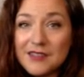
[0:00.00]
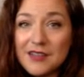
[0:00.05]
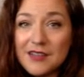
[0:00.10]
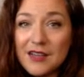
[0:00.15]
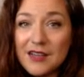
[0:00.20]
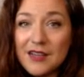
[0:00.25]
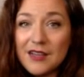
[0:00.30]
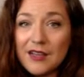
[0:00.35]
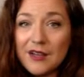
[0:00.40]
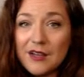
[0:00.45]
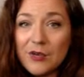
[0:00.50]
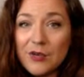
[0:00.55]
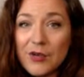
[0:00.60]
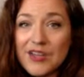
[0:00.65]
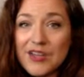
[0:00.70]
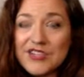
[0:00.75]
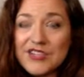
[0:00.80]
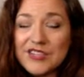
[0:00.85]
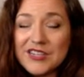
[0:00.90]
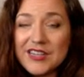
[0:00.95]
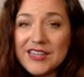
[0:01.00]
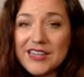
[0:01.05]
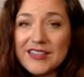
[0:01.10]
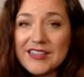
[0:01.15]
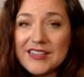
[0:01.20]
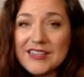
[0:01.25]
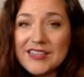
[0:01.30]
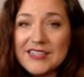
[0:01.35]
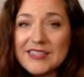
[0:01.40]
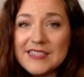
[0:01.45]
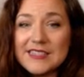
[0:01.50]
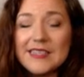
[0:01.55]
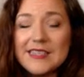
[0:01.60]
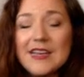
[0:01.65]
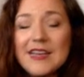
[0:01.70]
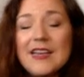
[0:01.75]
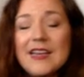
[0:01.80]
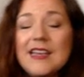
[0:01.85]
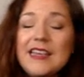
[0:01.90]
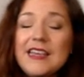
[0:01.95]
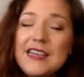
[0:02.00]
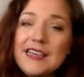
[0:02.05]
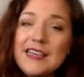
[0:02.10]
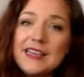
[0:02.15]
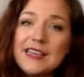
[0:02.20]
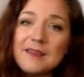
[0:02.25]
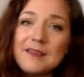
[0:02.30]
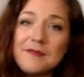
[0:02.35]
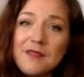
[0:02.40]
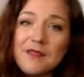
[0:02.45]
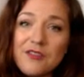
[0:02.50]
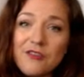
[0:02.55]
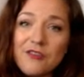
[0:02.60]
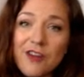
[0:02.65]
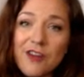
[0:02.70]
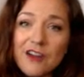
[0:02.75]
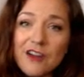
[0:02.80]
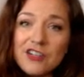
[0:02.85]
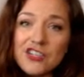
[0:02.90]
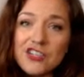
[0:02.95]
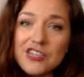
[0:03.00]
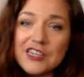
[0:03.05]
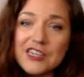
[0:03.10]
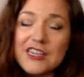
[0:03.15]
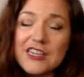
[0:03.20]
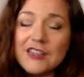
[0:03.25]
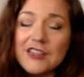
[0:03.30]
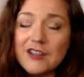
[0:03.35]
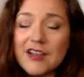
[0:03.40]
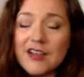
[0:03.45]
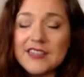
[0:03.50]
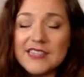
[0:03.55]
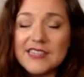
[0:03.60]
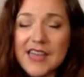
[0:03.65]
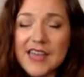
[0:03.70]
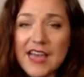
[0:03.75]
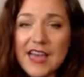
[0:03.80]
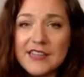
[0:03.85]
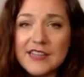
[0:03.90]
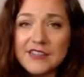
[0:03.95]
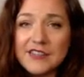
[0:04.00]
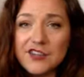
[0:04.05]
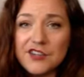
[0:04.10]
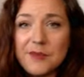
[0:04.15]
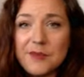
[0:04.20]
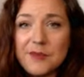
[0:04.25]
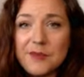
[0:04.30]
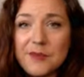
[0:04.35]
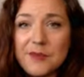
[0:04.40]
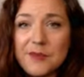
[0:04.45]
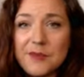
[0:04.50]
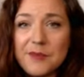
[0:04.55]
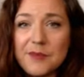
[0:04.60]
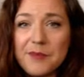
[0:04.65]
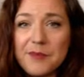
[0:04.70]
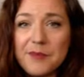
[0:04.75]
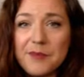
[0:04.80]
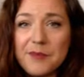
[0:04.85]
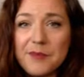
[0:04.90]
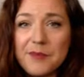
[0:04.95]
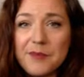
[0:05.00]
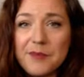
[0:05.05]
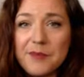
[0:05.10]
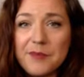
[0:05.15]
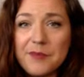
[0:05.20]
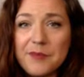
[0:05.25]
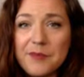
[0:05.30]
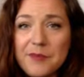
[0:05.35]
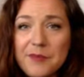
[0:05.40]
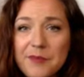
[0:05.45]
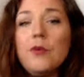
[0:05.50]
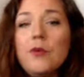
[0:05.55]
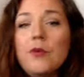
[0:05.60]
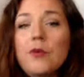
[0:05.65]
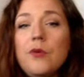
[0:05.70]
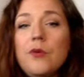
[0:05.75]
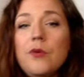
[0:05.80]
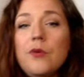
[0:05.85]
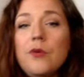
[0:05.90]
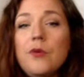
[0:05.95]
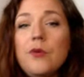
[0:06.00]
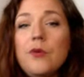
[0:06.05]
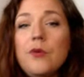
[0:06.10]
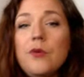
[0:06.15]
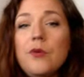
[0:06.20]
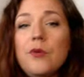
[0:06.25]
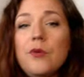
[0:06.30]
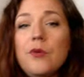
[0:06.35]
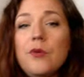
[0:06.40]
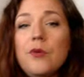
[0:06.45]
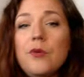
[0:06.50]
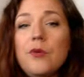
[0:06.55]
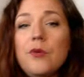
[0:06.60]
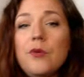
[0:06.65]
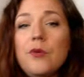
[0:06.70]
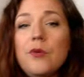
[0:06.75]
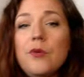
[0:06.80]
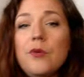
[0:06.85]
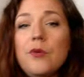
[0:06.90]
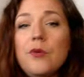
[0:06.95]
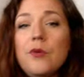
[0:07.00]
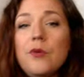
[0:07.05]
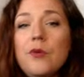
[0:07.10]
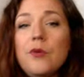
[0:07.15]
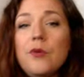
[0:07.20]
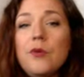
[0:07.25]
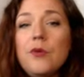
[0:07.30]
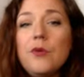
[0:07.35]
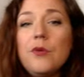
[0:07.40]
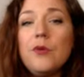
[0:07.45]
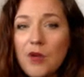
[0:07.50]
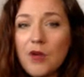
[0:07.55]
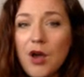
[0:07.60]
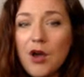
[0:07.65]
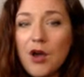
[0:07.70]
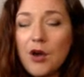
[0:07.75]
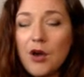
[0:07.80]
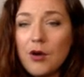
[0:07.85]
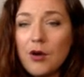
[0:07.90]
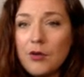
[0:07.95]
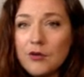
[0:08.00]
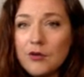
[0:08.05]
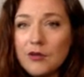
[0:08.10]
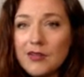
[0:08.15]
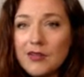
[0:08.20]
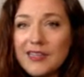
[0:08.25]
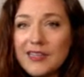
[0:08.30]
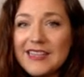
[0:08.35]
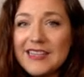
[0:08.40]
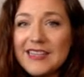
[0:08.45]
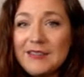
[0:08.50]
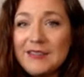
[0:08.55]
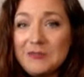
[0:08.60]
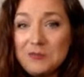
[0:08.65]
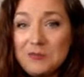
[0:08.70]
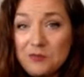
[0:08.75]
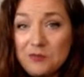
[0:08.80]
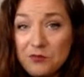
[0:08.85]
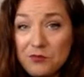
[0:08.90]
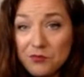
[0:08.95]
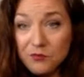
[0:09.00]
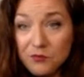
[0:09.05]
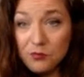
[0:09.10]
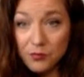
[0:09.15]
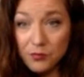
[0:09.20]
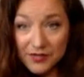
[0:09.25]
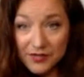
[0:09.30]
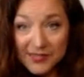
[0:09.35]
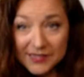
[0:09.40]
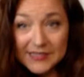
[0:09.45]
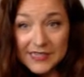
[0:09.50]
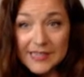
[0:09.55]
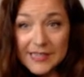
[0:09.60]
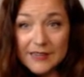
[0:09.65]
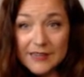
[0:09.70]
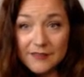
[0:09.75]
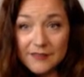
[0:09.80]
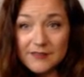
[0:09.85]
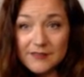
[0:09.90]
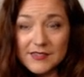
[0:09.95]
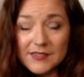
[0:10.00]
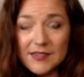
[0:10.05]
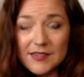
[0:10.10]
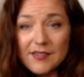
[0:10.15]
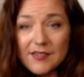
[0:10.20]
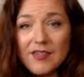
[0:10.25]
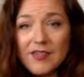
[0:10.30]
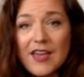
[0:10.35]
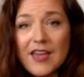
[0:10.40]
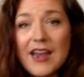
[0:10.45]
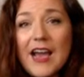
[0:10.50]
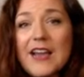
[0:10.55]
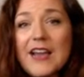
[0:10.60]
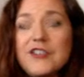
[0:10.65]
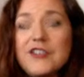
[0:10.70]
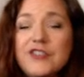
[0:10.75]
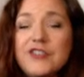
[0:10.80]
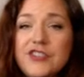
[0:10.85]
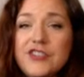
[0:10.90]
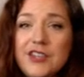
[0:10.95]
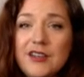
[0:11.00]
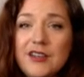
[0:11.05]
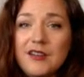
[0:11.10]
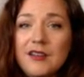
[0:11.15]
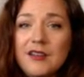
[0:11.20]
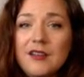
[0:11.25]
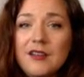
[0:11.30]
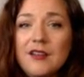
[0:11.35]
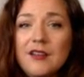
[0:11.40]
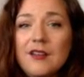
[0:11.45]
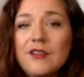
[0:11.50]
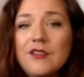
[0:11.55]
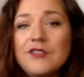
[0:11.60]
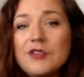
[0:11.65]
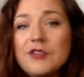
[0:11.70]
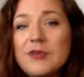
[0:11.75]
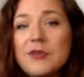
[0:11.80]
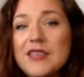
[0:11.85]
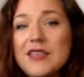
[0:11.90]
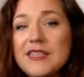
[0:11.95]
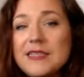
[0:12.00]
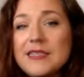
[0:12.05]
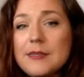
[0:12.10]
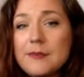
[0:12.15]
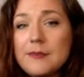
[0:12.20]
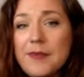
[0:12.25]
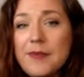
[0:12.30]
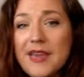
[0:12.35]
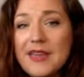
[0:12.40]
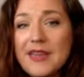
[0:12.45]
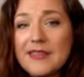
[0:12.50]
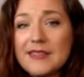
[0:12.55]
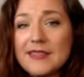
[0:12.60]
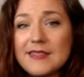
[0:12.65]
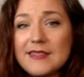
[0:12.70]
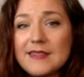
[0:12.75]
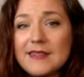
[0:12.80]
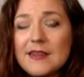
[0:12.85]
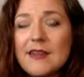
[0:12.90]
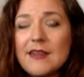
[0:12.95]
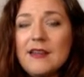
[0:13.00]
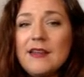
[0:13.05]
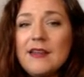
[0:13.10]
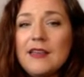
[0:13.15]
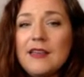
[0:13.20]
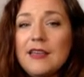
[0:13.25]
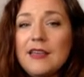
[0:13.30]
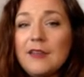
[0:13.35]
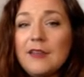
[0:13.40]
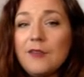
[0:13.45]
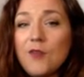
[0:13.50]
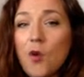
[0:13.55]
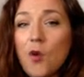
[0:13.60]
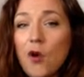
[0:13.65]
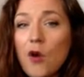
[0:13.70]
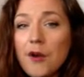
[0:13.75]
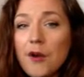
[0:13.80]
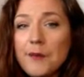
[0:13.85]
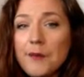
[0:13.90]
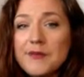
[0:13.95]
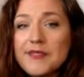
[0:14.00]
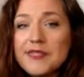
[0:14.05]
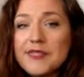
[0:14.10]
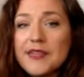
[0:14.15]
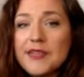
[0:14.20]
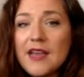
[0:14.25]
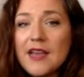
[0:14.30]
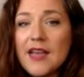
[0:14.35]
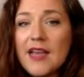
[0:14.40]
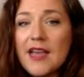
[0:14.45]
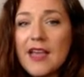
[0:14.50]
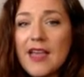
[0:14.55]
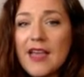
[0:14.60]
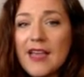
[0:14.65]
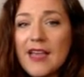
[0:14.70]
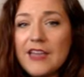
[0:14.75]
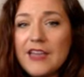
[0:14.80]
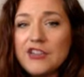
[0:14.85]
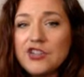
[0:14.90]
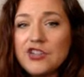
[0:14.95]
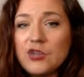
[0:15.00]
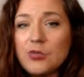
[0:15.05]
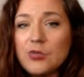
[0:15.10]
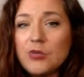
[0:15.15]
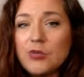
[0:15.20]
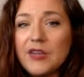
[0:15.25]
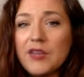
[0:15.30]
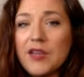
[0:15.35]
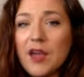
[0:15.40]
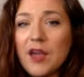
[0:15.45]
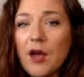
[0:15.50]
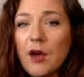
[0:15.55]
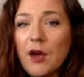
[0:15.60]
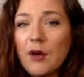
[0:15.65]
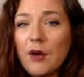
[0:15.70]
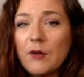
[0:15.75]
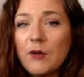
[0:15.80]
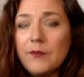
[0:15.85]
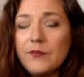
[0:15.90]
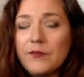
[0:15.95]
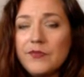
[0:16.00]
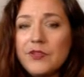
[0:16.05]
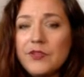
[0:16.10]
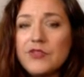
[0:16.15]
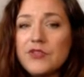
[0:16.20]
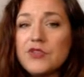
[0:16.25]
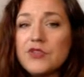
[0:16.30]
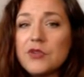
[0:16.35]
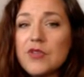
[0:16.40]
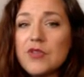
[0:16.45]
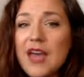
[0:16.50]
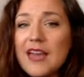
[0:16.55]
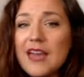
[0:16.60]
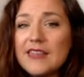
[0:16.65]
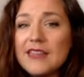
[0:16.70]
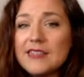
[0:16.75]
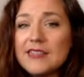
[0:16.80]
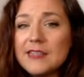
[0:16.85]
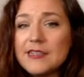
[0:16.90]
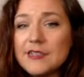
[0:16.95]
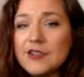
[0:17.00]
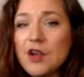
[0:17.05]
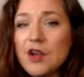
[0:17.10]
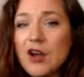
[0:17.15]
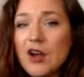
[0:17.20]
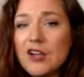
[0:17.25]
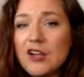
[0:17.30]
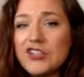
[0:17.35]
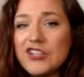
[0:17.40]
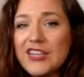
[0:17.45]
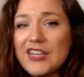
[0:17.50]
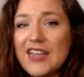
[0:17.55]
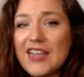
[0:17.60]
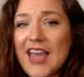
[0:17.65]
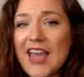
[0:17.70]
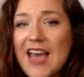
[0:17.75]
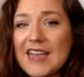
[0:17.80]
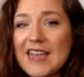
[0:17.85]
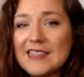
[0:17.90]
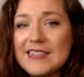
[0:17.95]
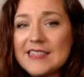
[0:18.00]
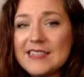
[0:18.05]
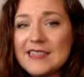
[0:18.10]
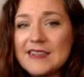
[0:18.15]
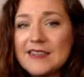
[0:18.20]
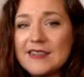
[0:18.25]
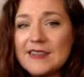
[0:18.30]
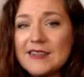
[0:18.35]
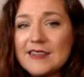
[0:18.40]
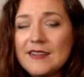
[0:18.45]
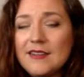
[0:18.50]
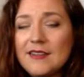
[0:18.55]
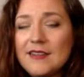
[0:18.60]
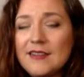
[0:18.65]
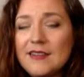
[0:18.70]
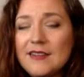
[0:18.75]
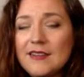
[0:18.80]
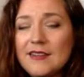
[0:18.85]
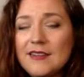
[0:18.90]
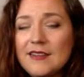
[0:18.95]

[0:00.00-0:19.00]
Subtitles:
equation like this, he can function either as an acid or base. So H2O receives that hydrogen. So he's the base. He forms H3O. So that is his conjugate acid. Then